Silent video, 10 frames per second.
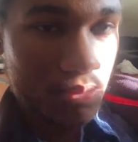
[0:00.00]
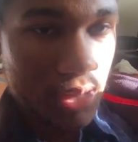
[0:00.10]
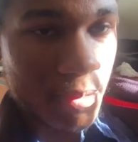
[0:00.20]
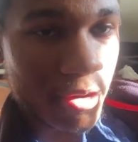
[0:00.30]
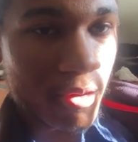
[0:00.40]

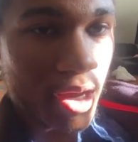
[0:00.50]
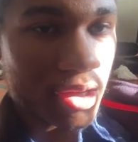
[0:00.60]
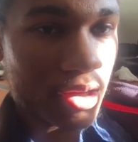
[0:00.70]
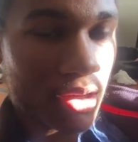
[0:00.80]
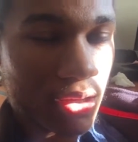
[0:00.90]

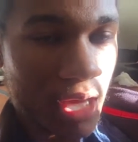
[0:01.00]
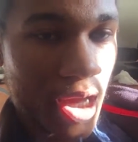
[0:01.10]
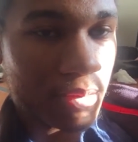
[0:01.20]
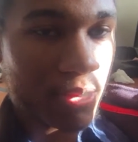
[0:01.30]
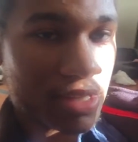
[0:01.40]
Democratic
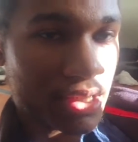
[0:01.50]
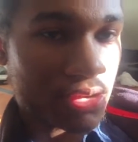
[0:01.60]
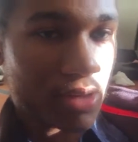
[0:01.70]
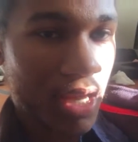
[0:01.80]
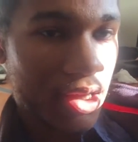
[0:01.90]

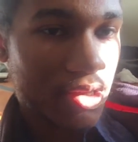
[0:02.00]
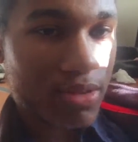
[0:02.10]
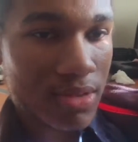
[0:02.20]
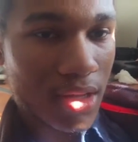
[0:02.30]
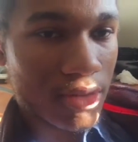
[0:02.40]
presidential
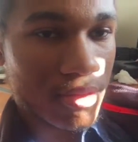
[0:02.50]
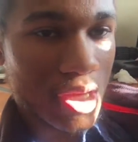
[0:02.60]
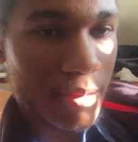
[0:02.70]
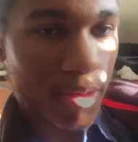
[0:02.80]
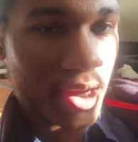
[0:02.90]
candidates and other
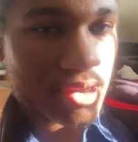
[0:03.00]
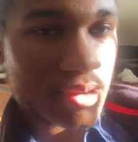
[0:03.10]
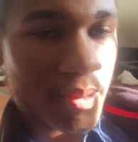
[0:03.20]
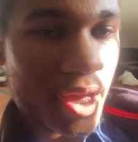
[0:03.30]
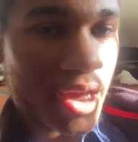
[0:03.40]
Democrats
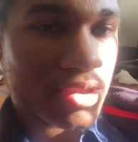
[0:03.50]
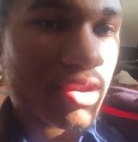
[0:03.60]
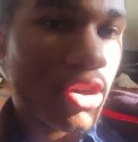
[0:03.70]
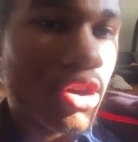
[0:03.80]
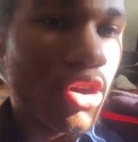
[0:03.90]
in the
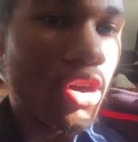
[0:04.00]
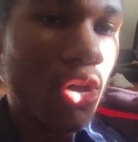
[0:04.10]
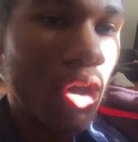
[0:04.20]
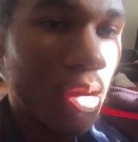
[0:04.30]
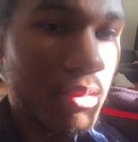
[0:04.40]
past,
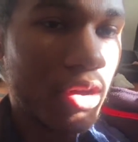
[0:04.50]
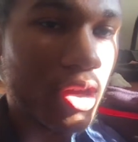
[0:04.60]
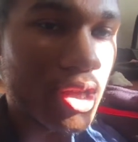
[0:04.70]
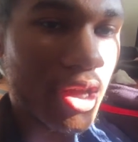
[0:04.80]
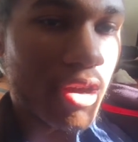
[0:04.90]
are
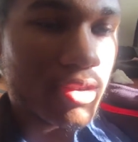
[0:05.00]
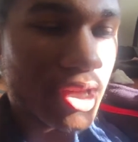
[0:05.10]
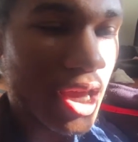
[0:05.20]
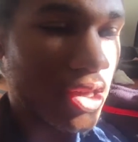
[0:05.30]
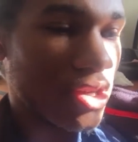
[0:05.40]

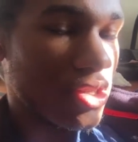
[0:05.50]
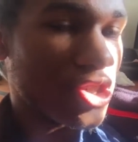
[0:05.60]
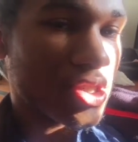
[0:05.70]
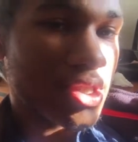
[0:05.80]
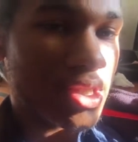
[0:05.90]
millionaires and could
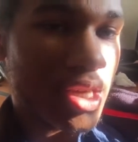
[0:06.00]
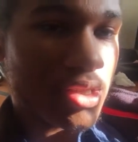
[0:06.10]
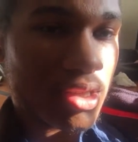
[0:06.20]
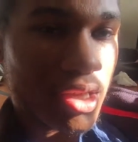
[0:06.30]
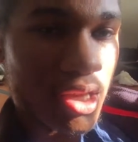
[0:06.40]
just as
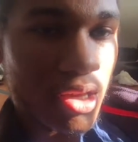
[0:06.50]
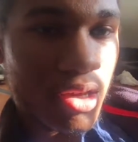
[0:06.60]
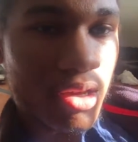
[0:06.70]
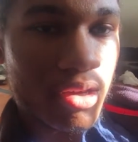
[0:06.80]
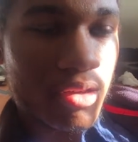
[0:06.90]
easily
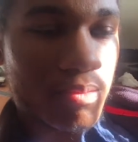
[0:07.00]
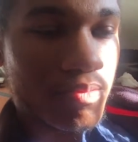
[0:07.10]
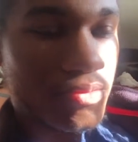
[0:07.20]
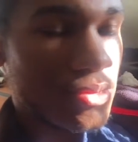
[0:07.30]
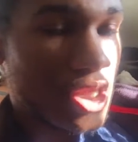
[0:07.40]

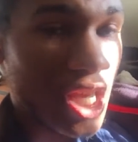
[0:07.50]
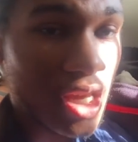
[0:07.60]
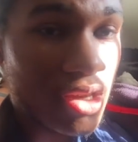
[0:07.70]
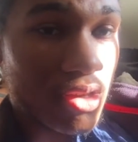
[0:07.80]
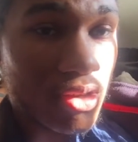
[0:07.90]

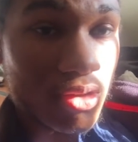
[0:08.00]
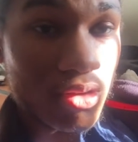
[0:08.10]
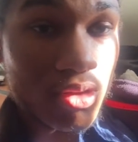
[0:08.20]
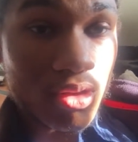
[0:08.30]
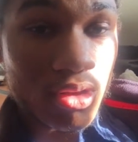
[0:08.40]
take
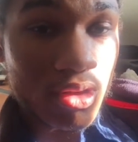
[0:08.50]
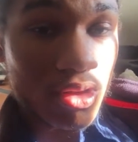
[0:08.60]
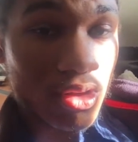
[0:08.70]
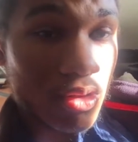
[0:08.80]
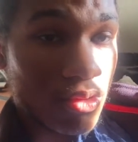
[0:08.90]

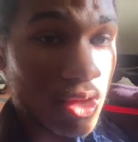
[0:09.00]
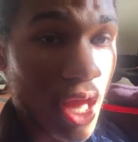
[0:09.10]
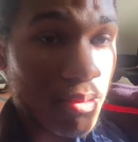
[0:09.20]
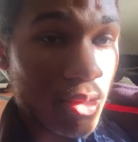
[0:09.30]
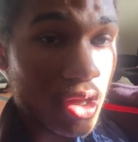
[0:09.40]

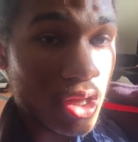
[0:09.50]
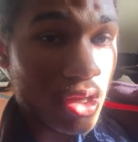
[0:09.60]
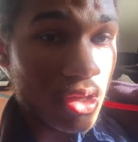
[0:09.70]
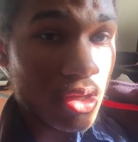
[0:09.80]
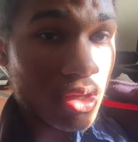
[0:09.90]
that
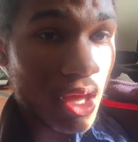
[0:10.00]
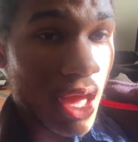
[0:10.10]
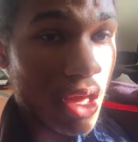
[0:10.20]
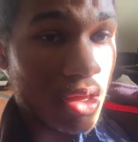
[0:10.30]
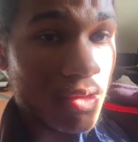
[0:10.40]
money
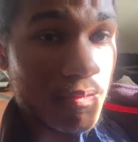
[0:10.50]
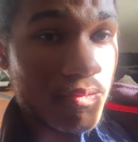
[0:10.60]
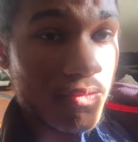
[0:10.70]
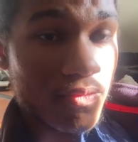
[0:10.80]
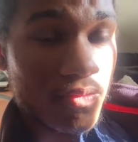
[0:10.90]
and
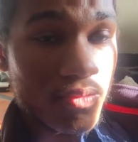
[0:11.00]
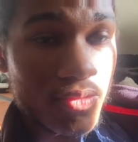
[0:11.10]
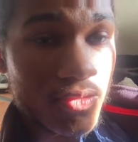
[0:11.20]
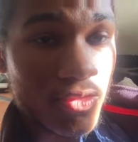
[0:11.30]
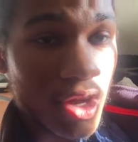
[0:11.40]

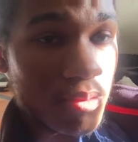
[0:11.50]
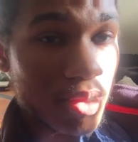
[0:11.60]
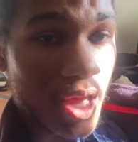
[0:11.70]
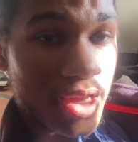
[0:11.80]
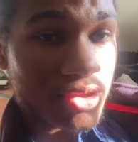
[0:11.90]
fund
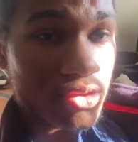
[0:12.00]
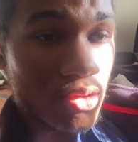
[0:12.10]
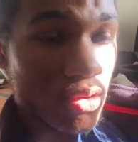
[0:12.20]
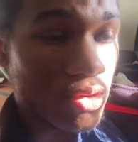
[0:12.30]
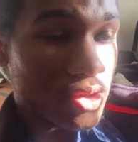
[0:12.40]
Black
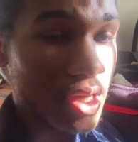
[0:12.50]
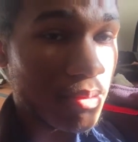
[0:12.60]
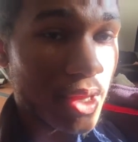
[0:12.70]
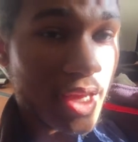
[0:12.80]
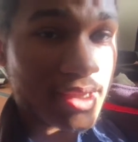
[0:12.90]
schools,
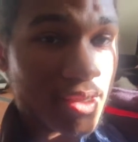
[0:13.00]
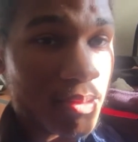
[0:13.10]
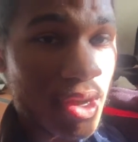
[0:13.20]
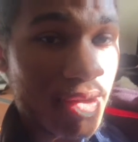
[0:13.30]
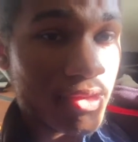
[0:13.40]
get Blacks to
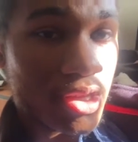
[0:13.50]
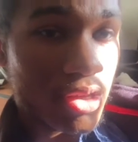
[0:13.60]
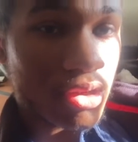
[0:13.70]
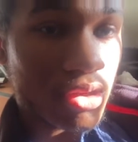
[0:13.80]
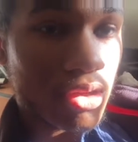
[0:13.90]
poverty.